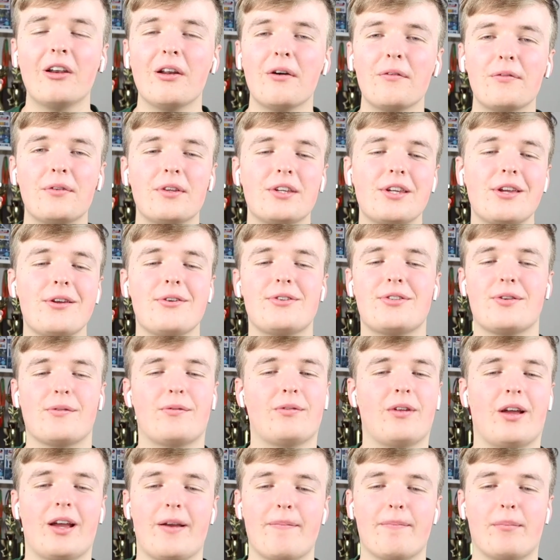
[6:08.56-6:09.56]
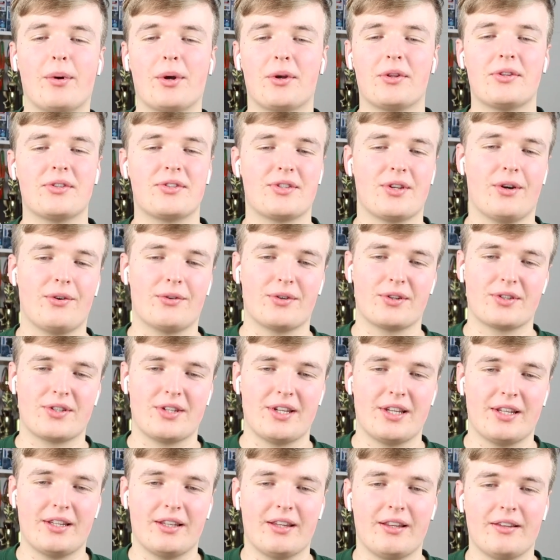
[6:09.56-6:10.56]
I love the use of, like, modern
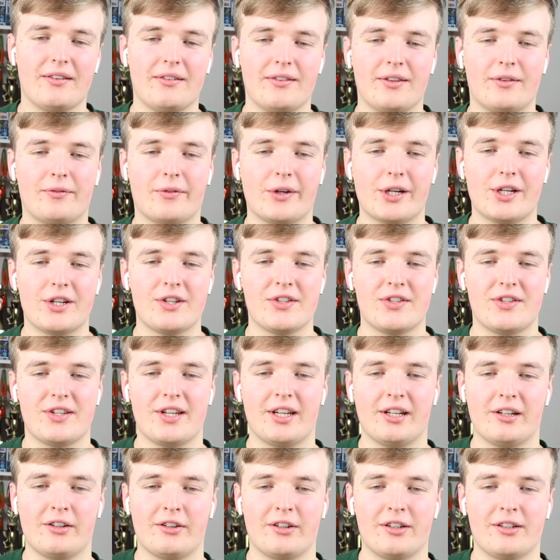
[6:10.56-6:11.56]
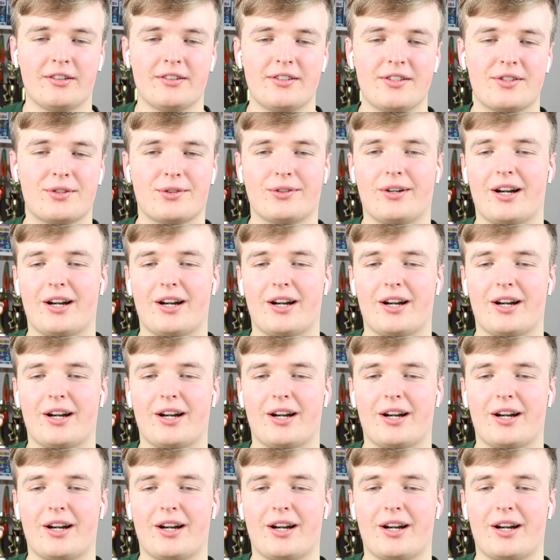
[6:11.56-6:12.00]
songs in the Regency era. It's